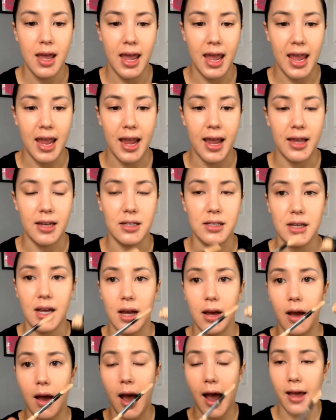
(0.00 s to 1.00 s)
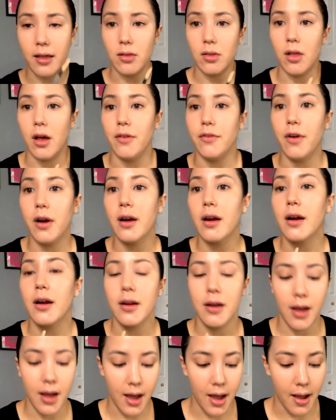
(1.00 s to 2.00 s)
And I love
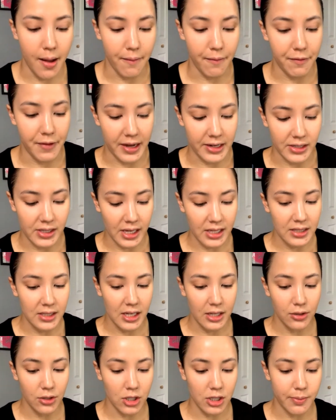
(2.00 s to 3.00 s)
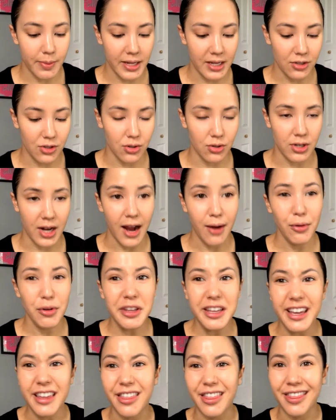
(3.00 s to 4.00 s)
our face concealers because they're not
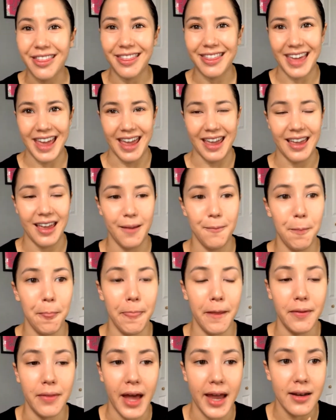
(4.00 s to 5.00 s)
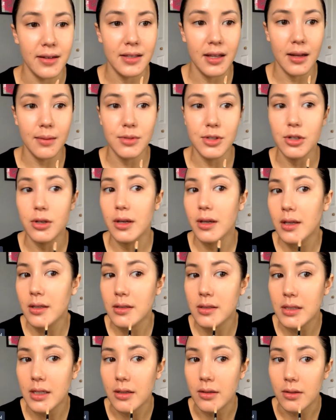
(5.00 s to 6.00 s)
really thick. A lot of times you get
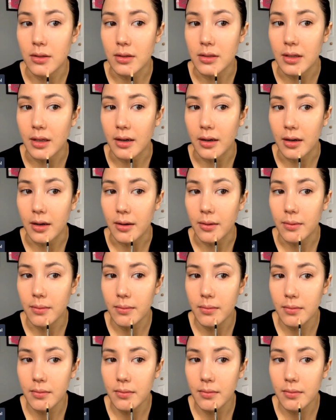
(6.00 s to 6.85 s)
concealers that are